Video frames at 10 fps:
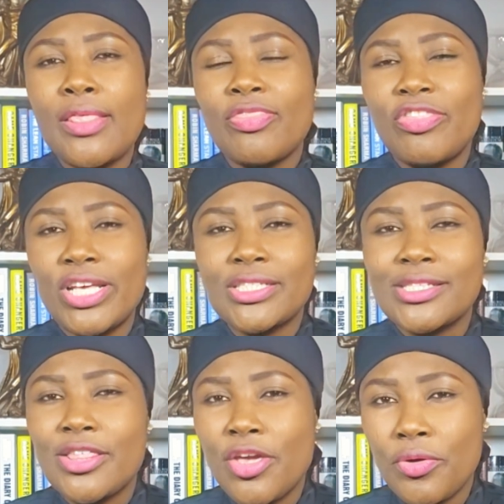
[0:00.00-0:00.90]
This
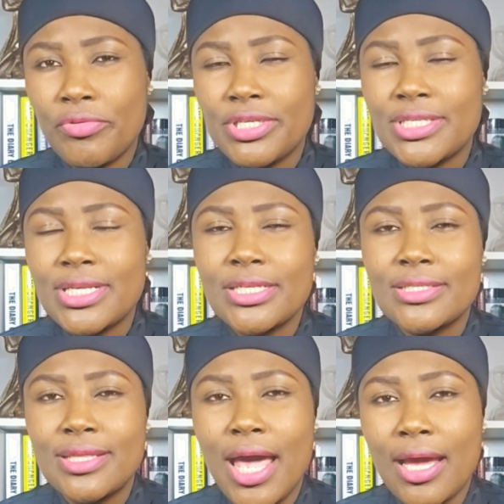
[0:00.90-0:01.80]
theory
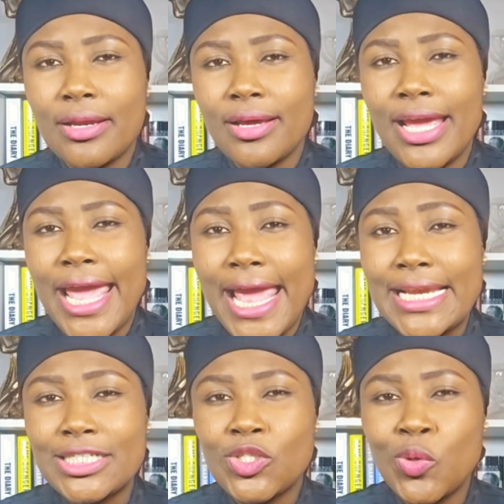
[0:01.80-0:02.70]
says that
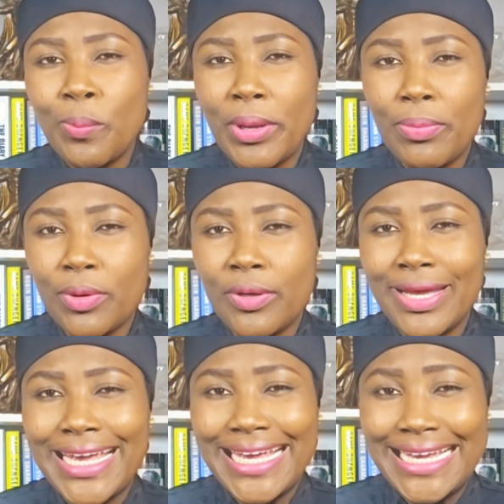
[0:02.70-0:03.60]
any two people
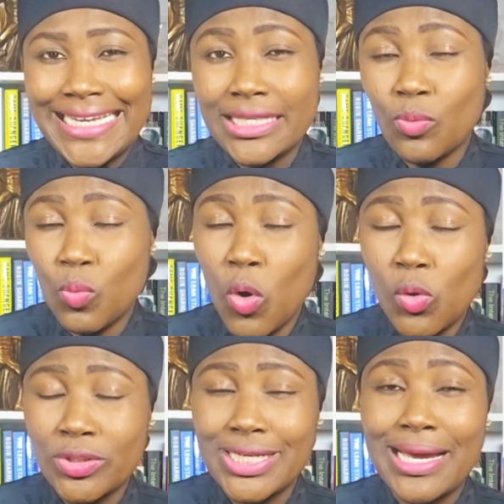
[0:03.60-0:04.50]
in the
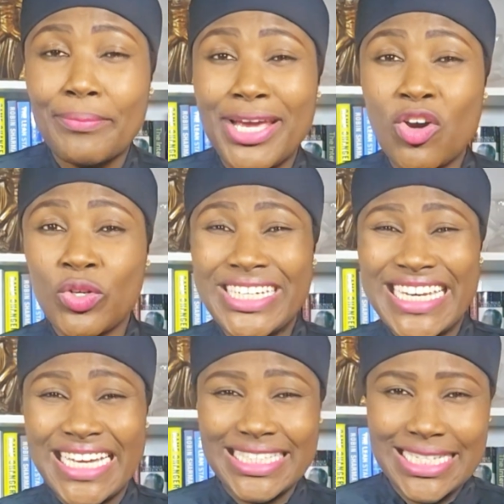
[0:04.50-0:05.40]
world can be
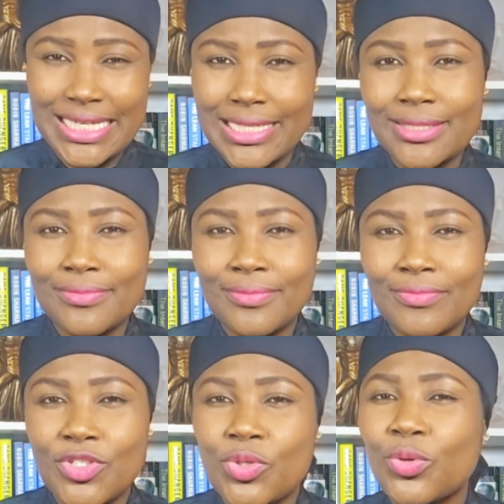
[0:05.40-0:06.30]
connected
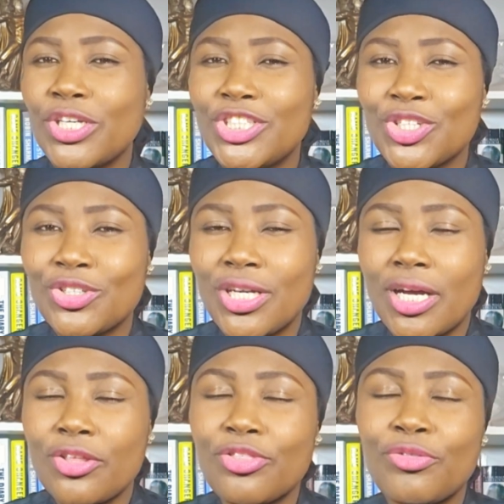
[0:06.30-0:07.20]
to each
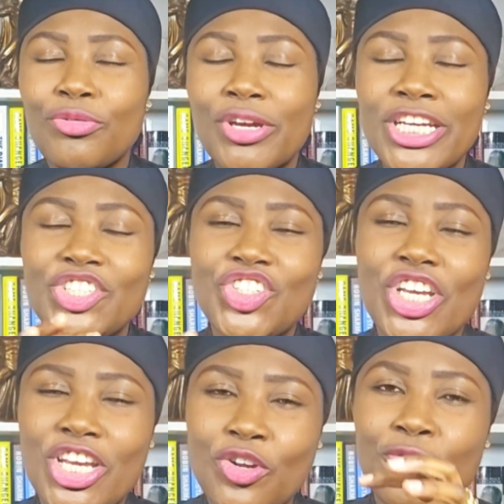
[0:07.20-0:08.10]
other through a
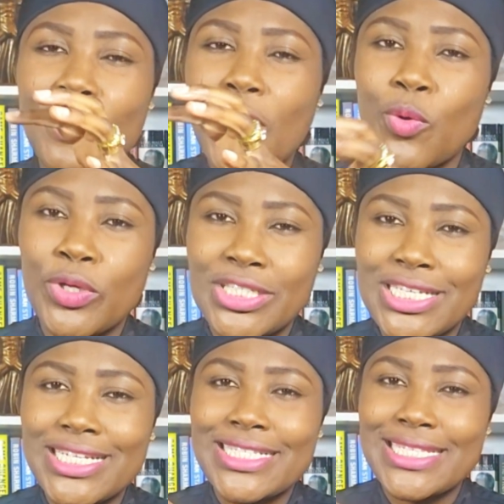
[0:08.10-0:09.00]
chain of
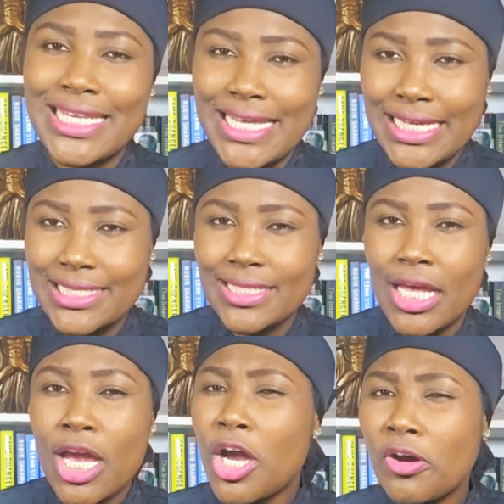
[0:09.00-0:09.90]
acquaintance links
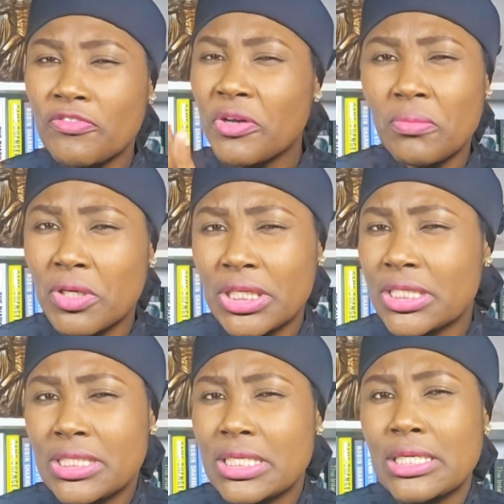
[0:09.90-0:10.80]
of no more
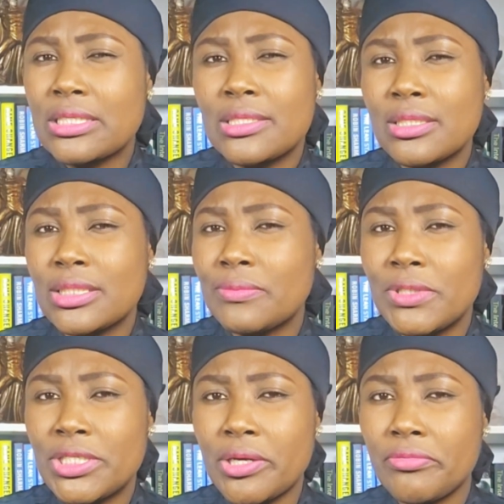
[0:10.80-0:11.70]
than 6
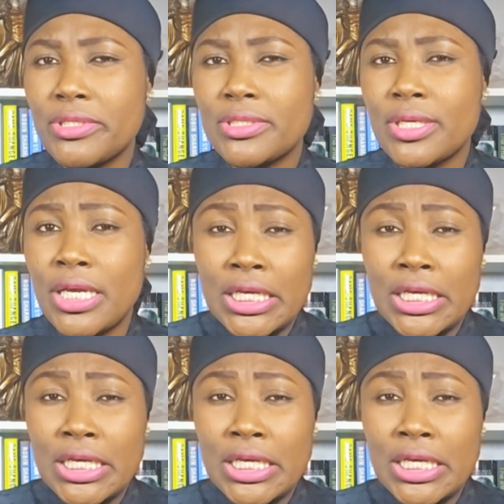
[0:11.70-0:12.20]
intermediaries.